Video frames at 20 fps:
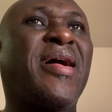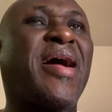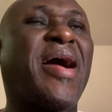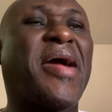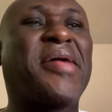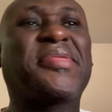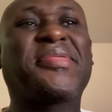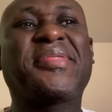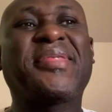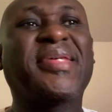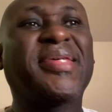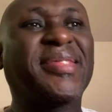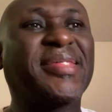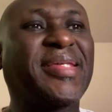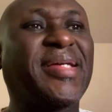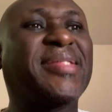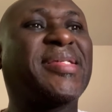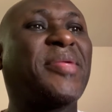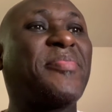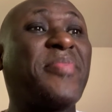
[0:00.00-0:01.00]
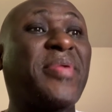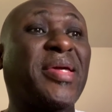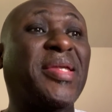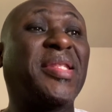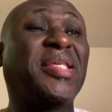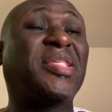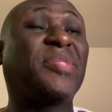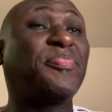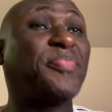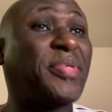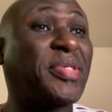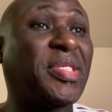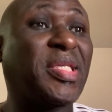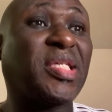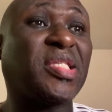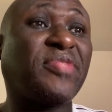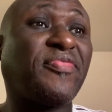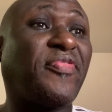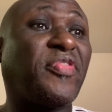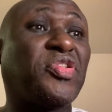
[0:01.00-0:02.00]
I think he started making his
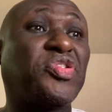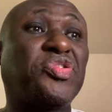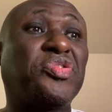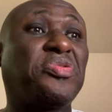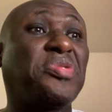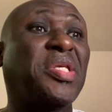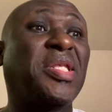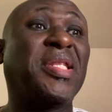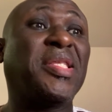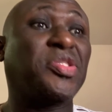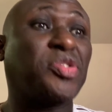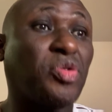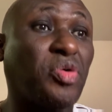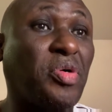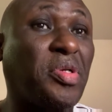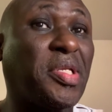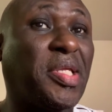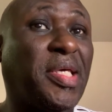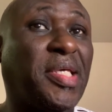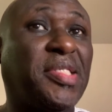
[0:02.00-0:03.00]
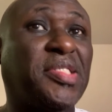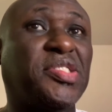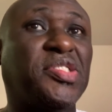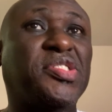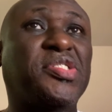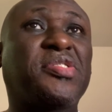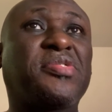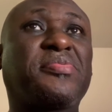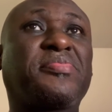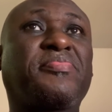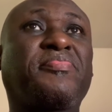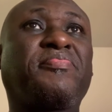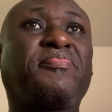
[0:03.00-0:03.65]
business fortune in his old age.